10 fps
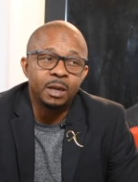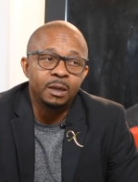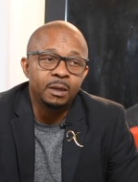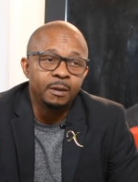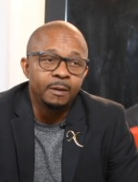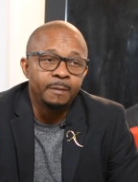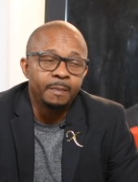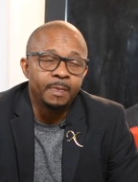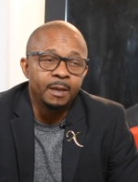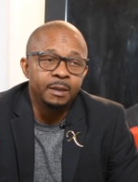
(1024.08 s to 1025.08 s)
that.
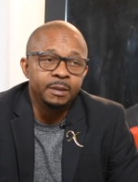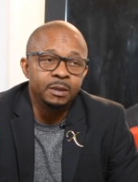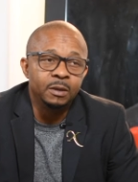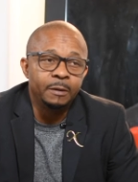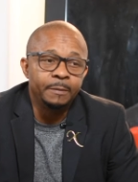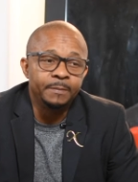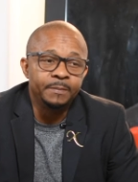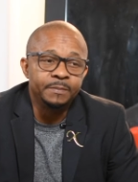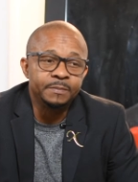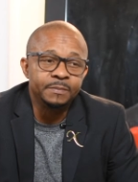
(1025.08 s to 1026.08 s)
And then
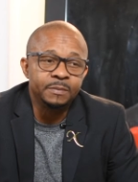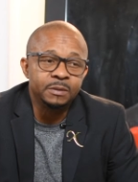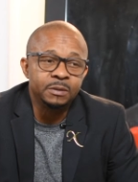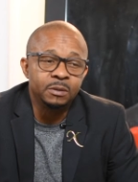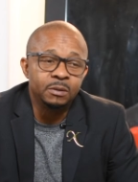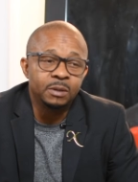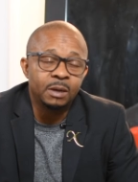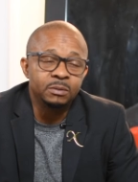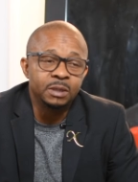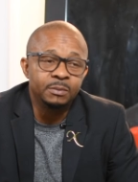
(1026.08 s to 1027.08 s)
um, you know,
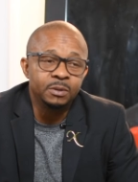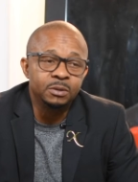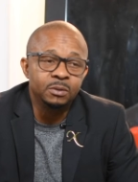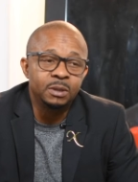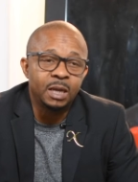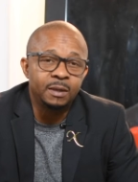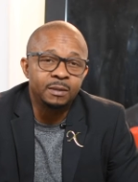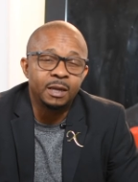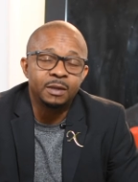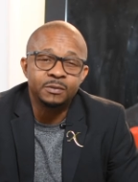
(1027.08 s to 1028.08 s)
I was able to do a lot of
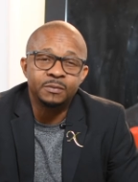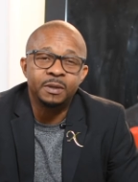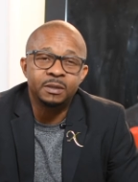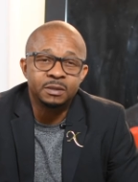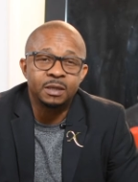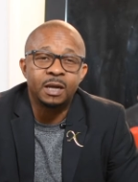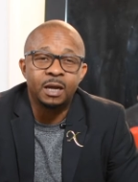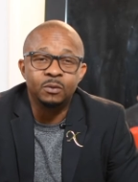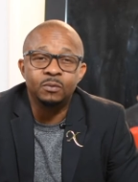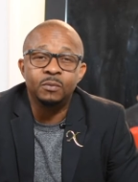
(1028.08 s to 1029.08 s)
natural medicine.
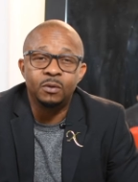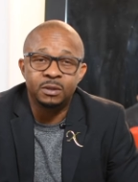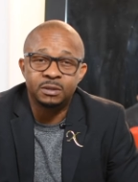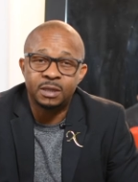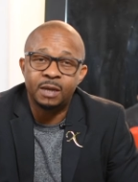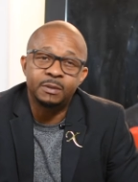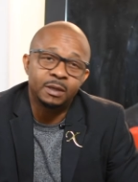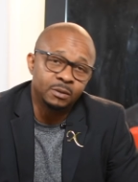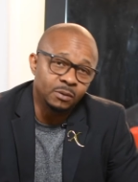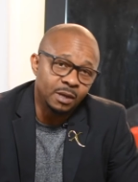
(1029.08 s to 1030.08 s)
I knew more this time
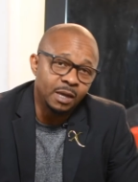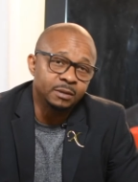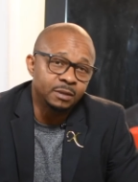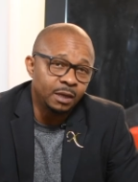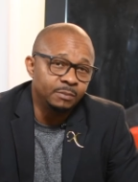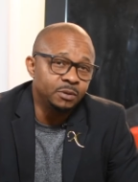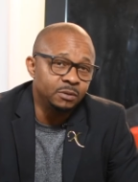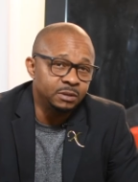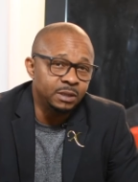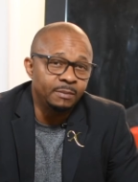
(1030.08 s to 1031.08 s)
than I know last time. So
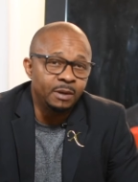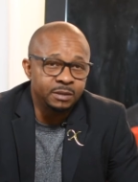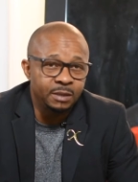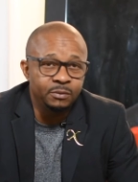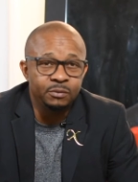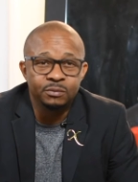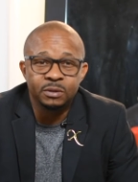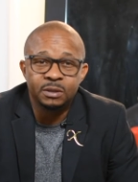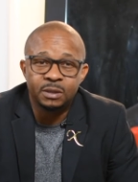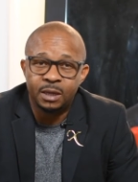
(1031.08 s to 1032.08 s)
this time I was able to
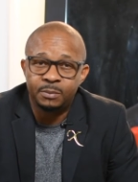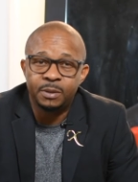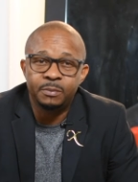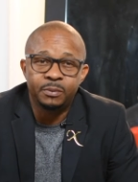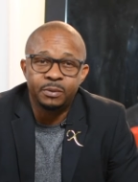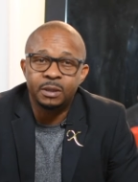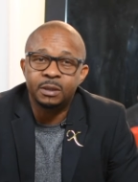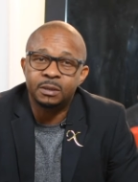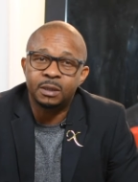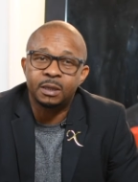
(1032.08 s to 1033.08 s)
really like pinpoint
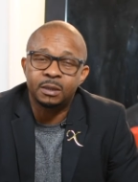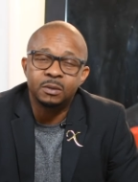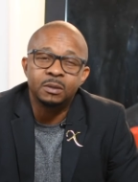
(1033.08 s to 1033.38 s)
and like,